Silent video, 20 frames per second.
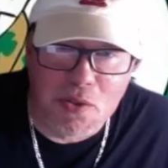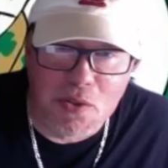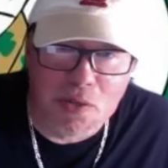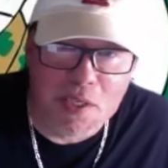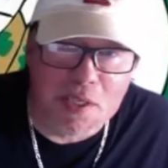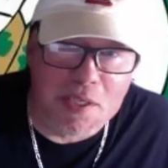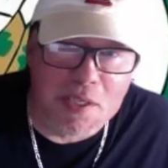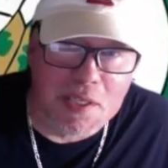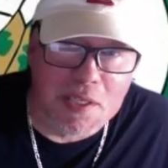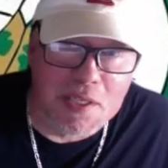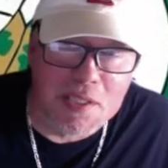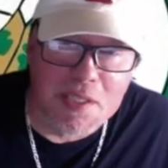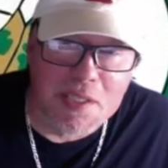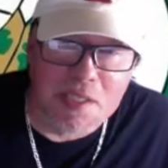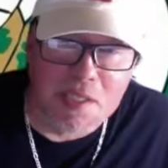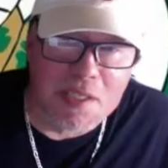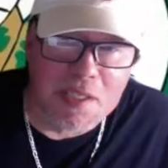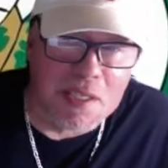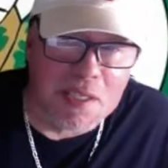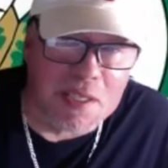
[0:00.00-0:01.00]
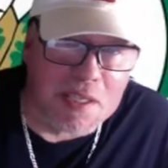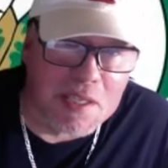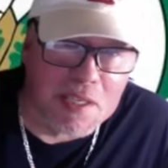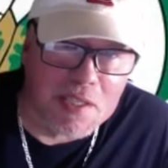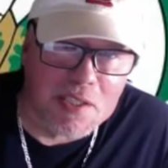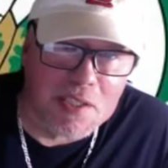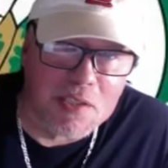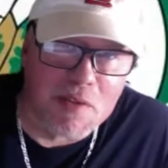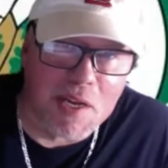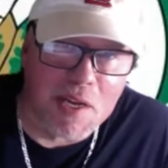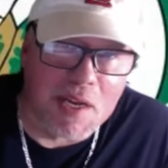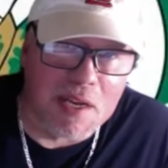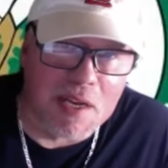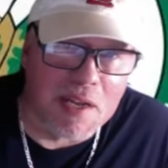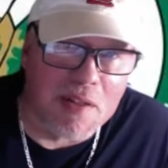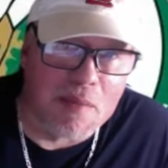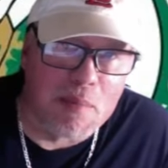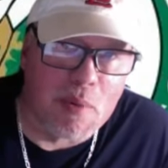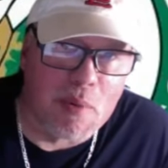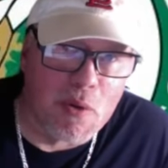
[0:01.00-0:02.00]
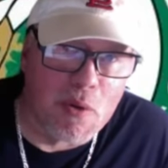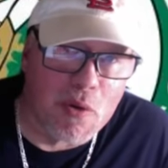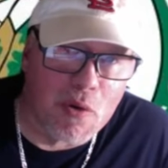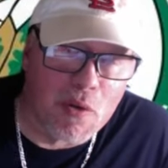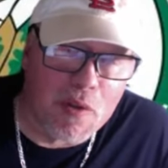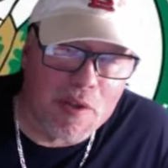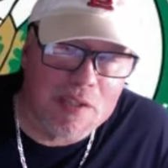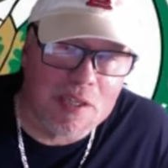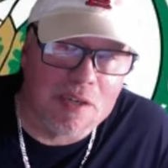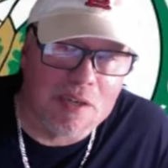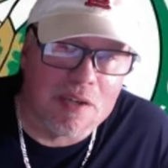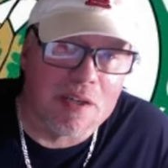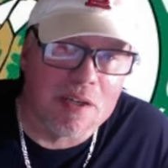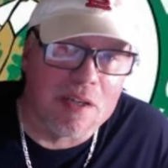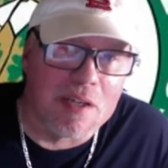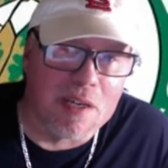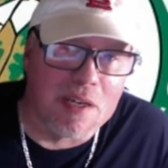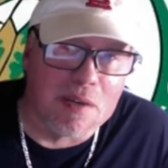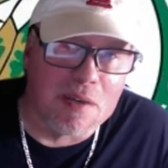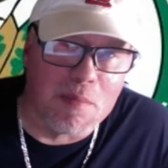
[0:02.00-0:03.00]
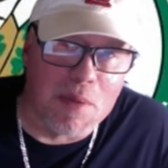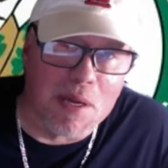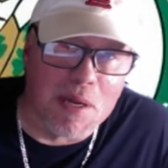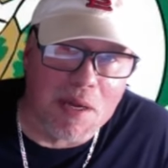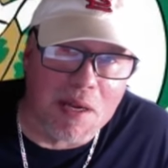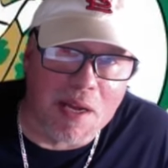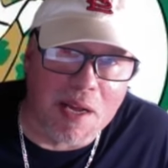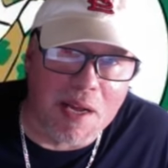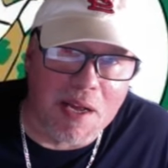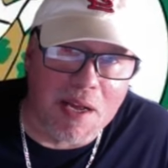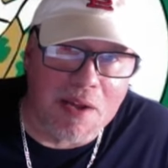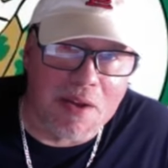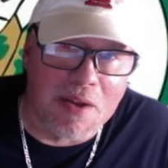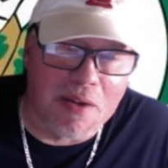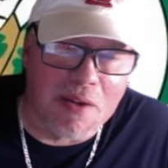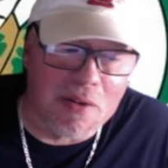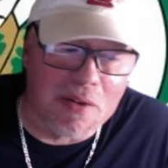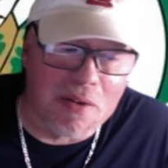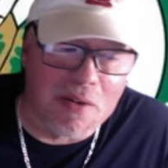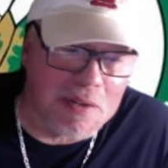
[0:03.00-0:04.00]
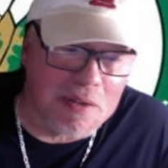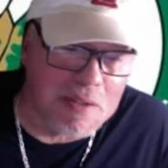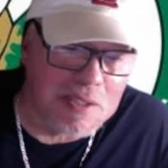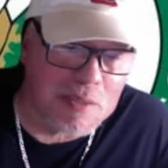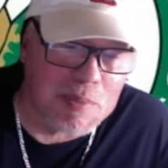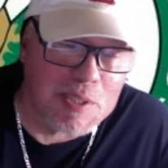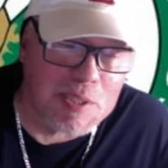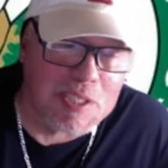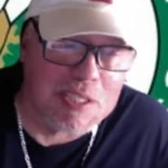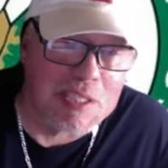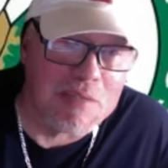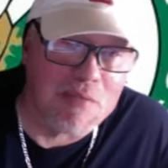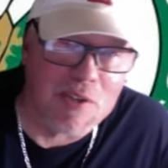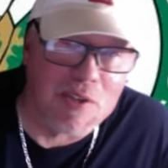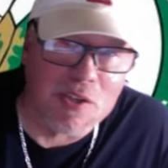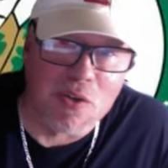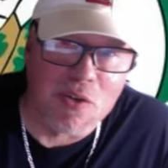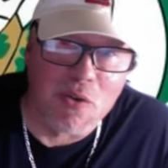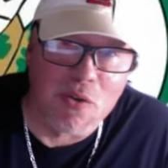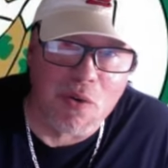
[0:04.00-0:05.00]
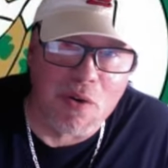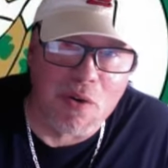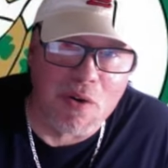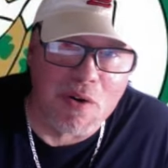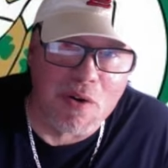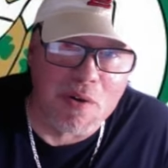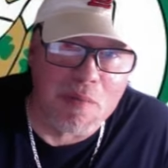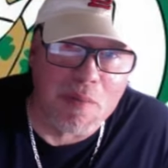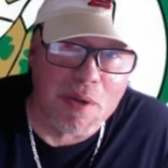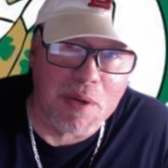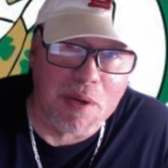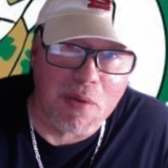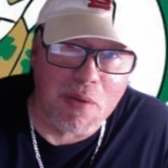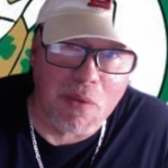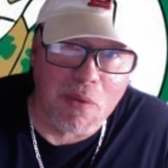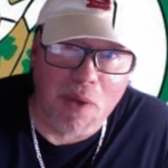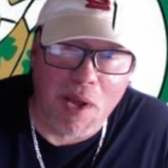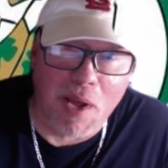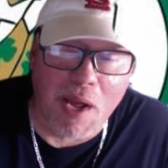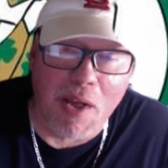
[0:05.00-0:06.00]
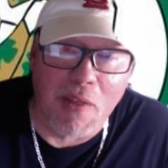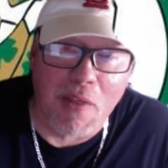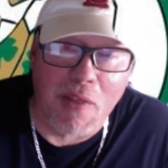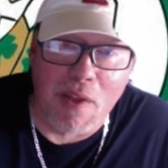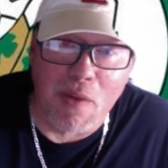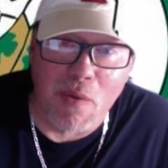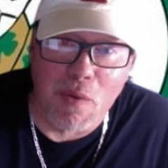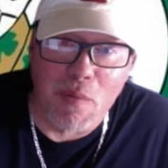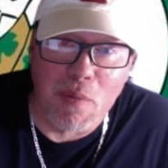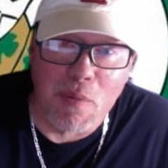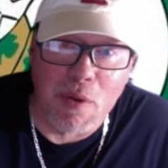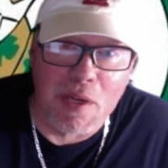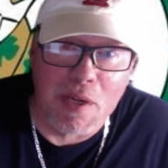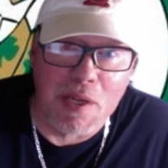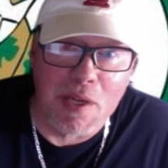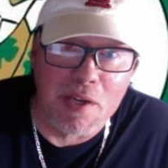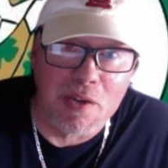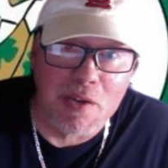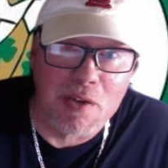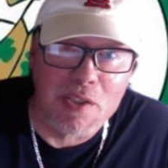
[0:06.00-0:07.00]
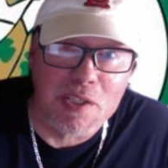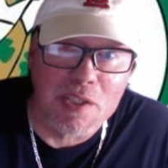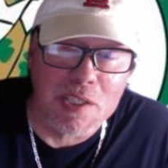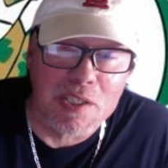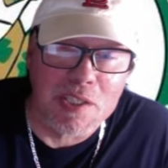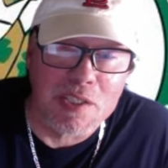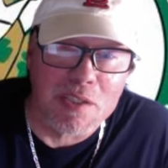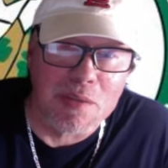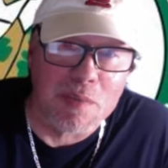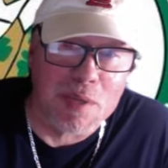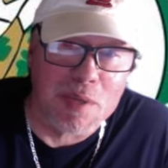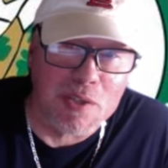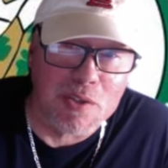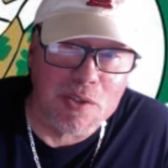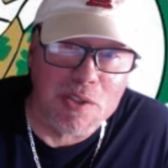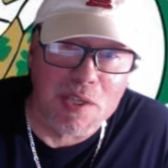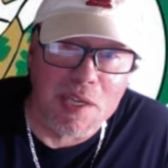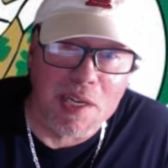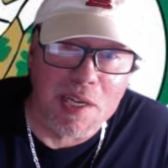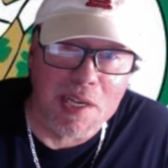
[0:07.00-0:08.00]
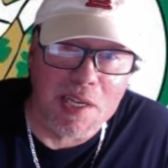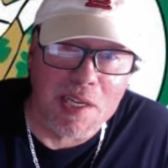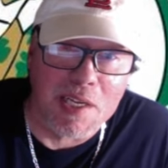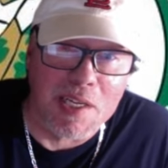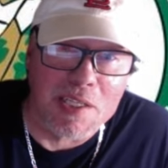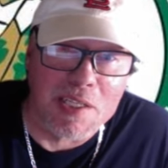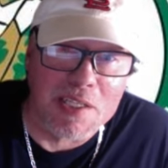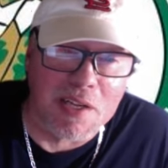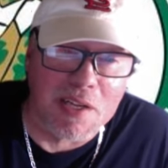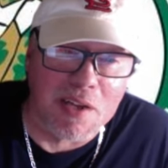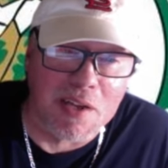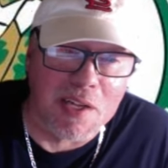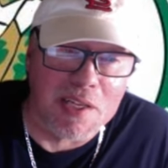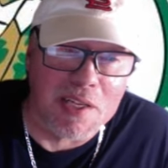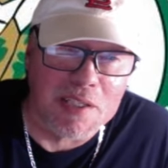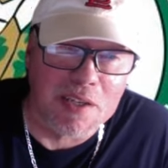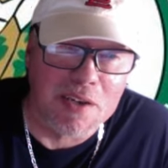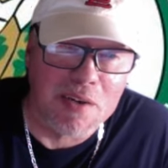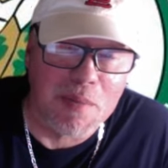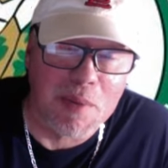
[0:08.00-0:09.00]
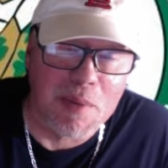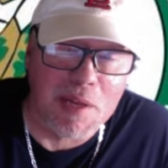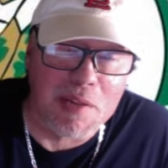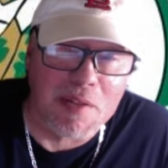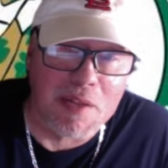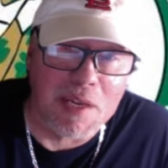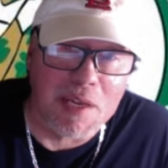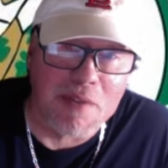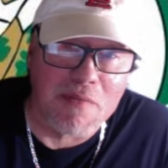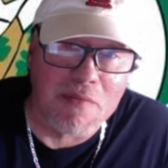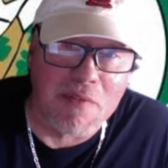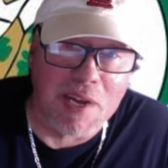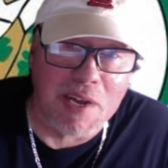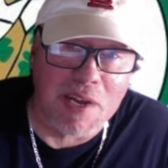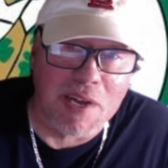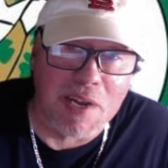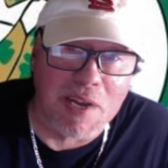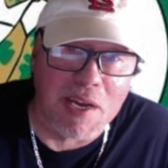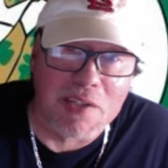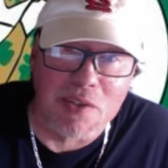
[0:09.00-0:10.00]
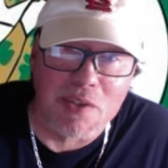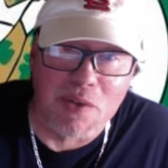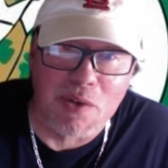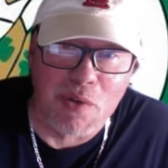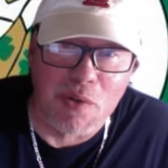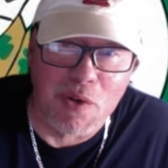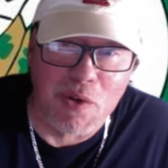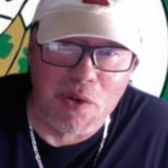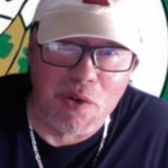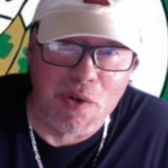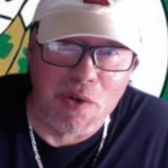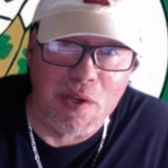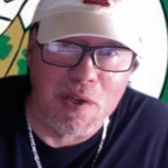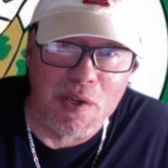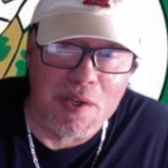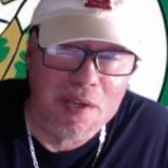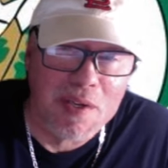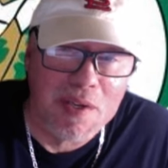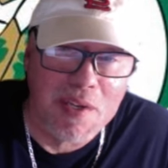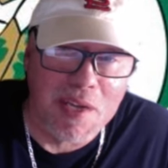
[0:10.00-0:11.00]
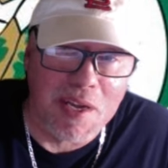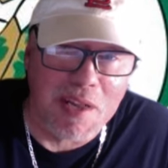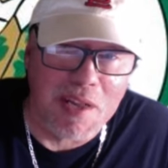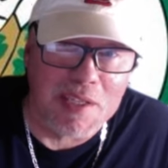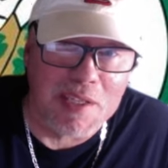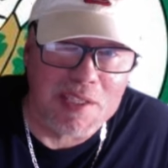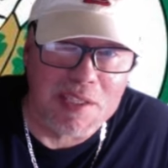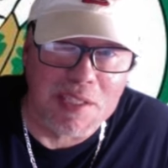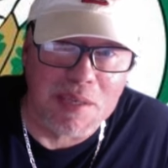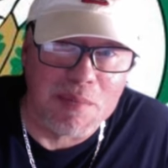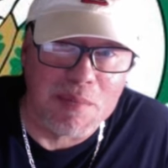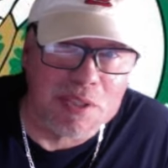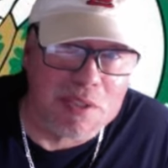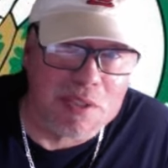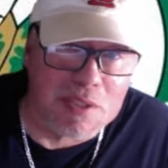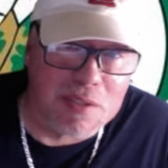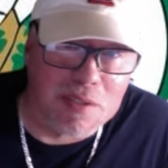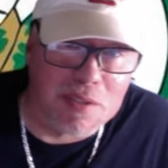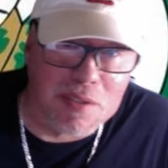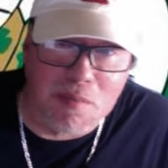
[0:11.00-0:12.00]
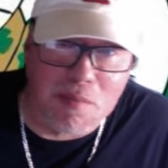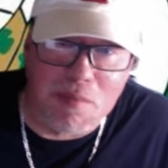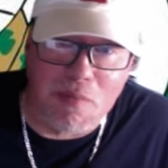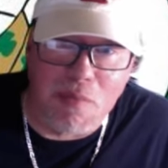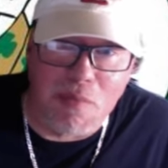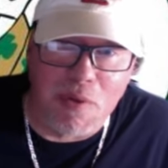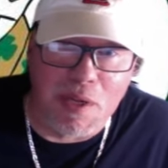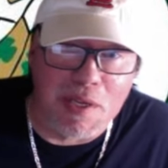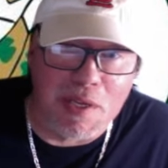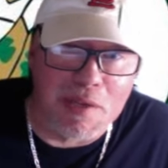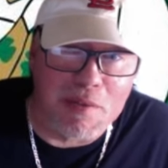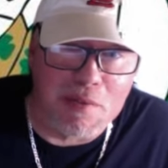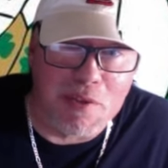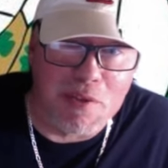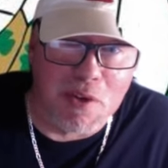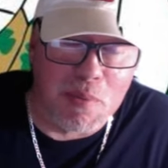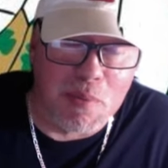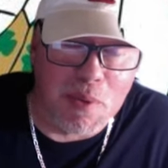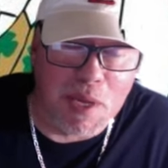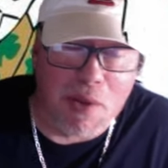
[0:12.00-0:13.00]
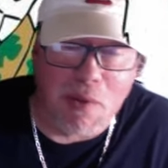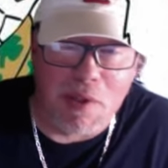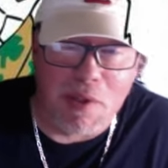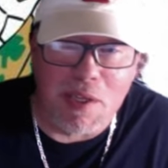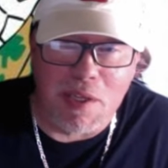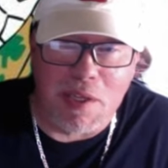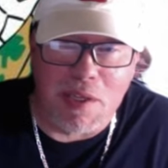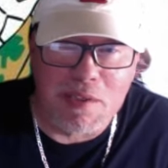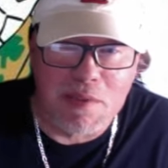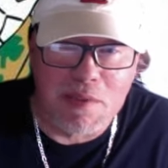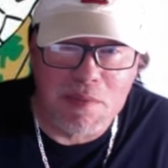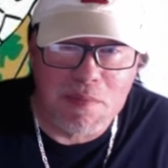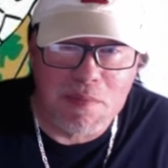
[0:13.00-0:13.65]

kids and the kids who've gotten out of the portal, they talk a lot about how specific you are about how they would play in your system and using analytics and all that. Talk about that factor in recruiting and how that seems to really, you know, play with kids.